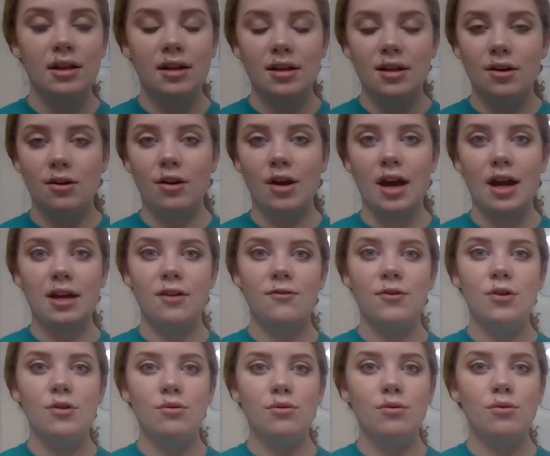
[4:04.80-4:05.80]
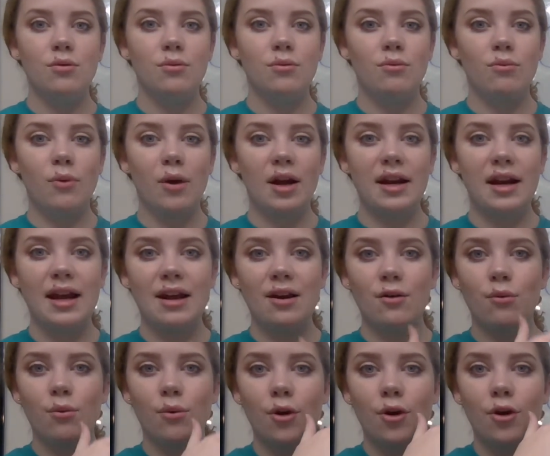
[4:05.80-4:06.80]
Okay, and if you run
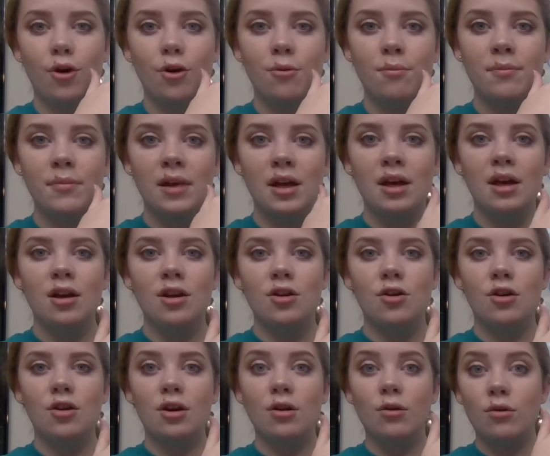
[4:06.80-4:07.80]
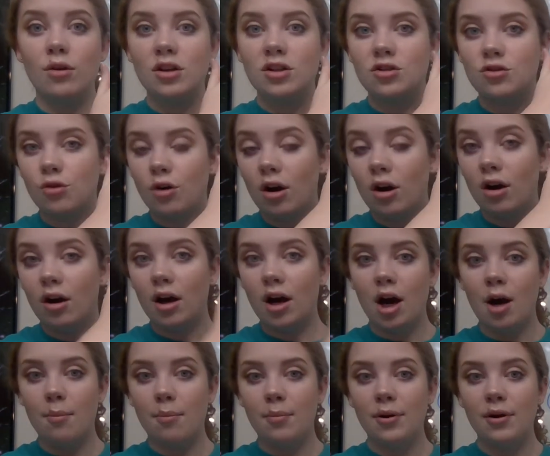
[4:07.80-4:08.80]
out of room, you can always draw
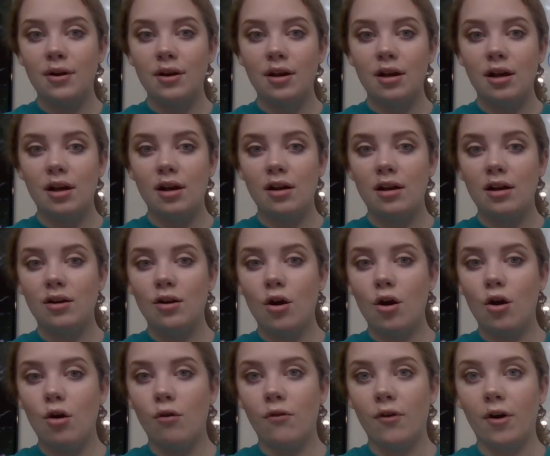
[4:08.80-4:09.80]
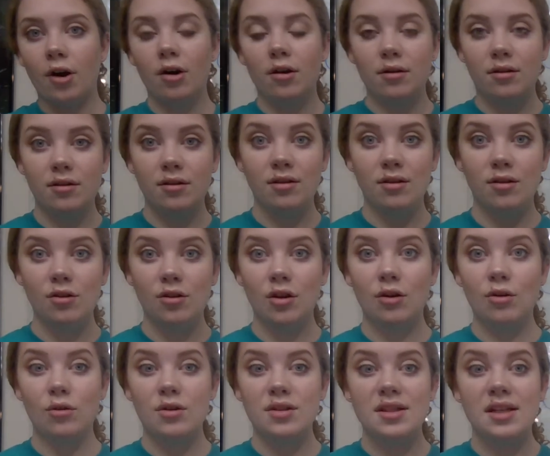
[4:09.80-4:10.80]
up and over. You
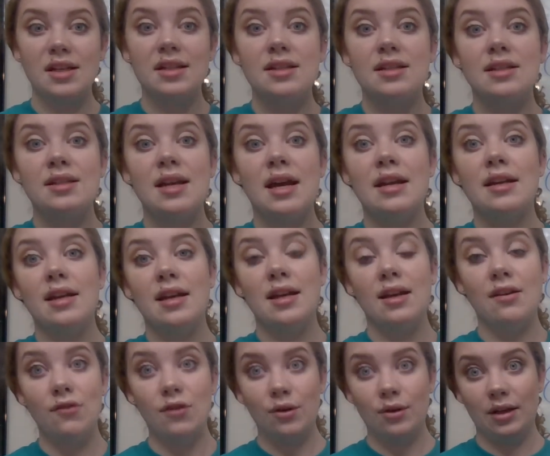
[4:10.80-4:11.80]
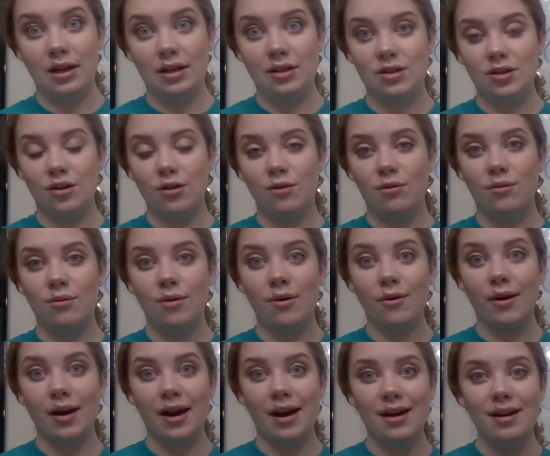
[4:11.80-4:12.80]
can always extend it if you need to,
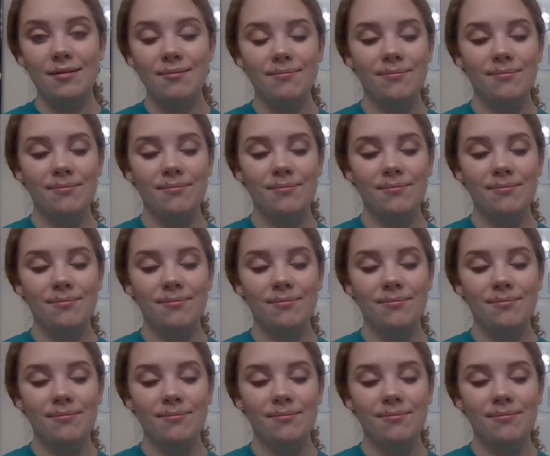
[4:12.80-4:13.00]
okay?